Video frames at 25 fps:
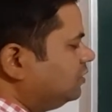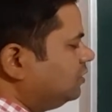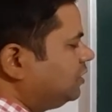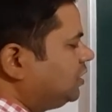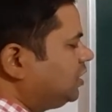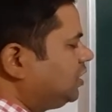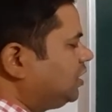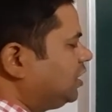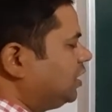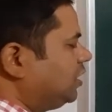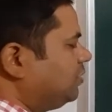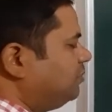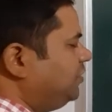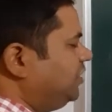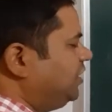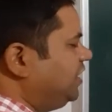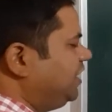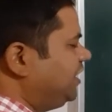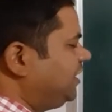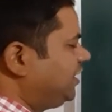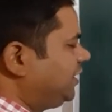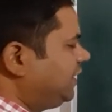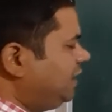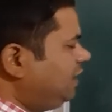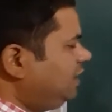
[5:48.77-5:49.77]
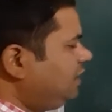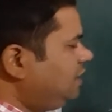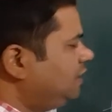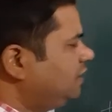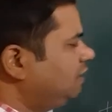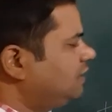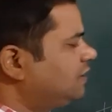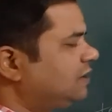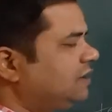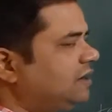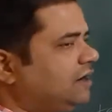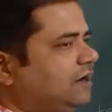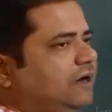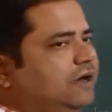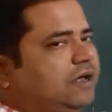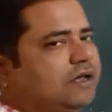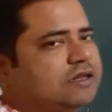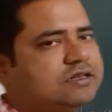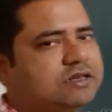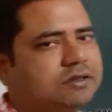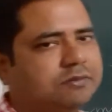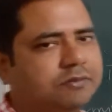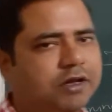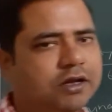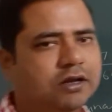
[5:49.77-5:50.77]
Terminating
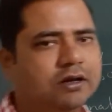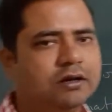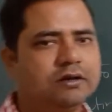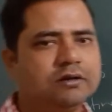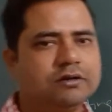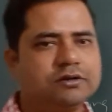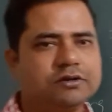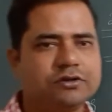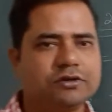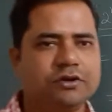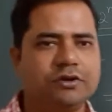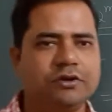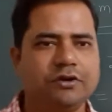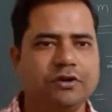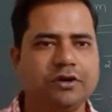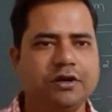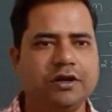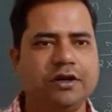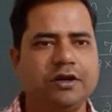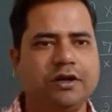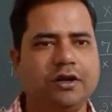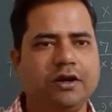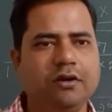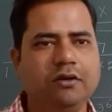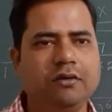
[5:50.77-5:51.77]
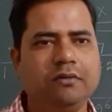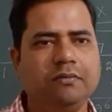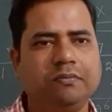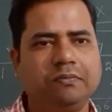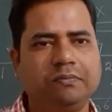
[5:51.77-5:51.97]
decimal. So note it down.